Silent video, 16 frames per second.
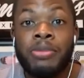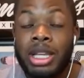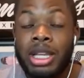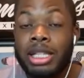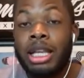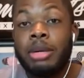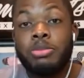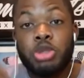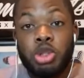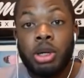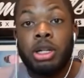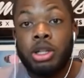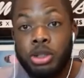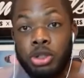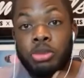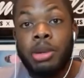As I'm trying
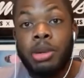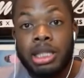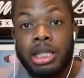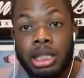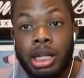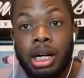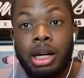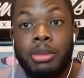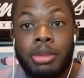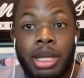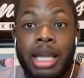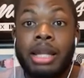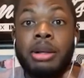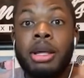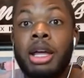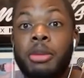to do my job
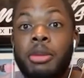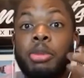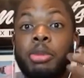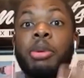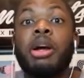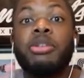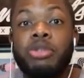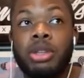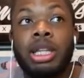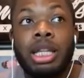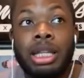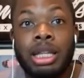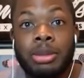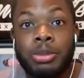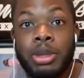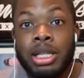and prepare for the
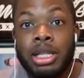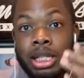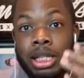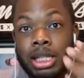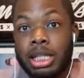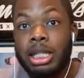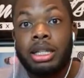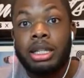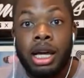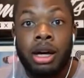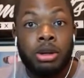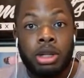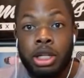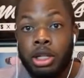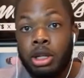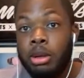Olympics and sit
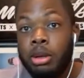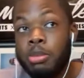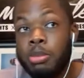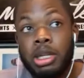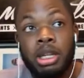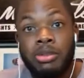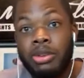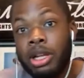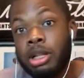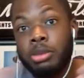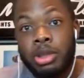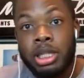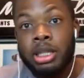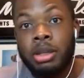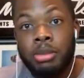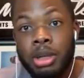down and be available
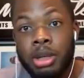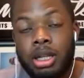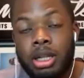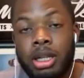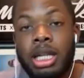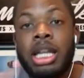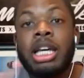to the media,